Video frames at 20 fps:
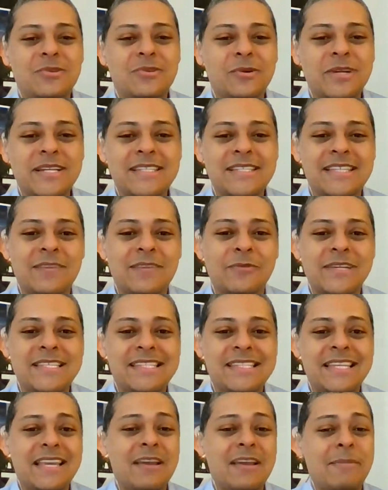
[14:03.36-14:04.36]
stories that we
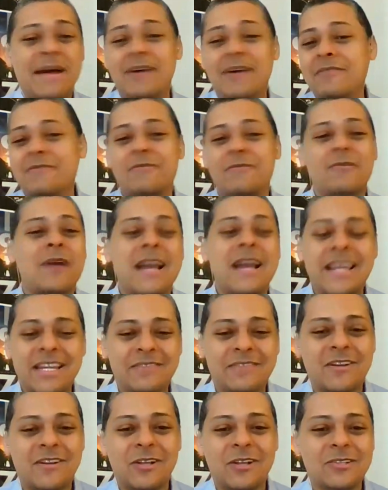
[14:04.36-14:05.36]
see about variety
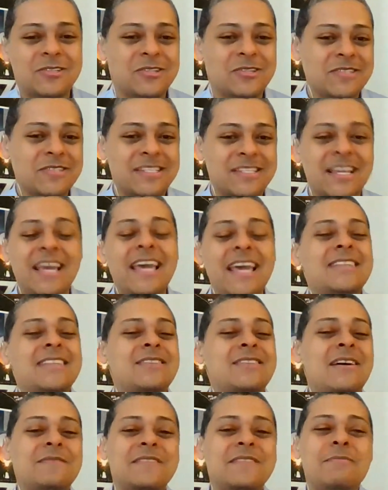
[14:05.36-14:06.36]
of cultures,
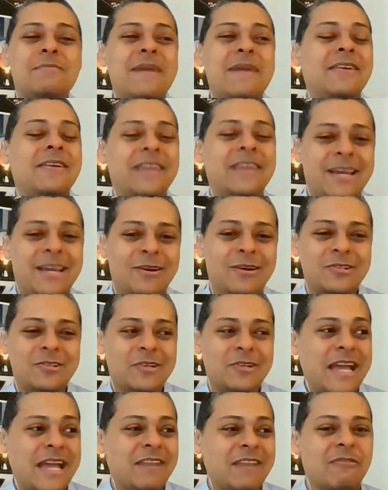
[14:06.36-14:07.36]
it's often about a
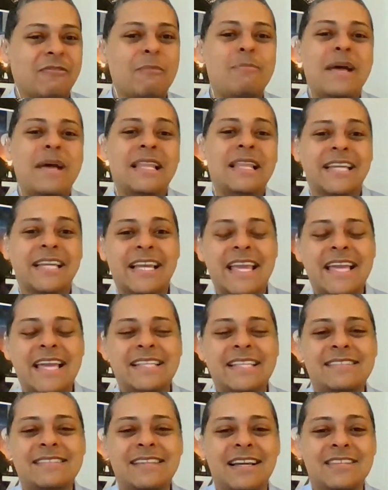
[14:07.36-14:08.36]
character kind of rebelling
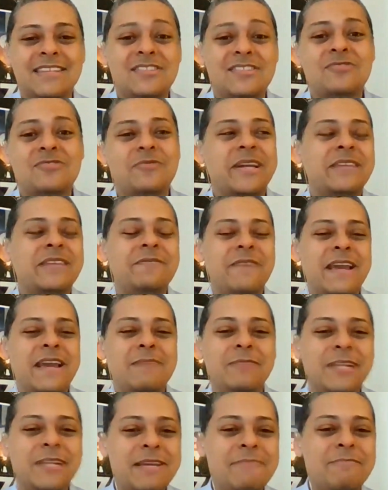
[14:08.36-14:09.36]
against a strict
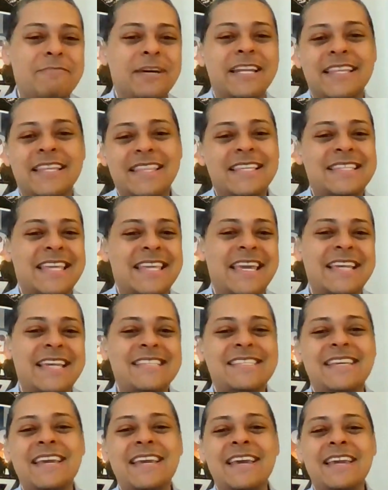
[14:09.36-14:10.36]
family. Yes. But in this
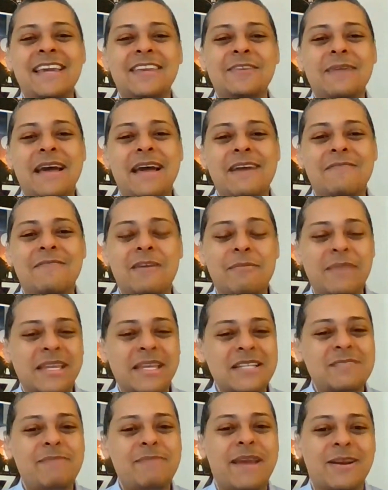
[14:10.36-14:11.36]
case, you have
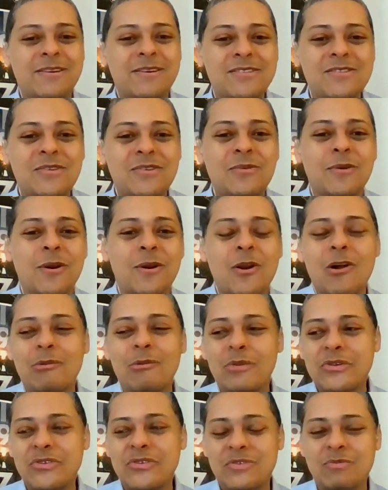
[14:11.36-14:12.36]
Amina's parents who are
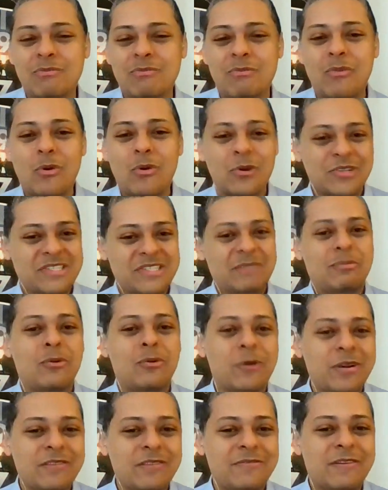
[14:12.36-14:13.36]
almost more
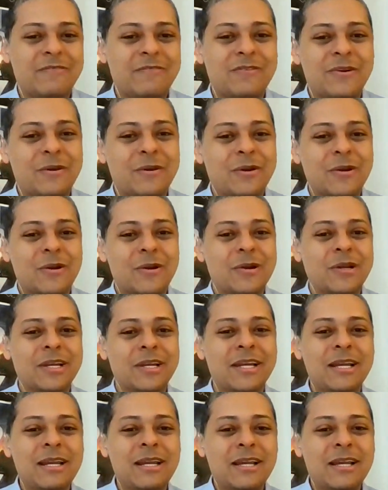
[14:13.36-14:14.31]
supportive of her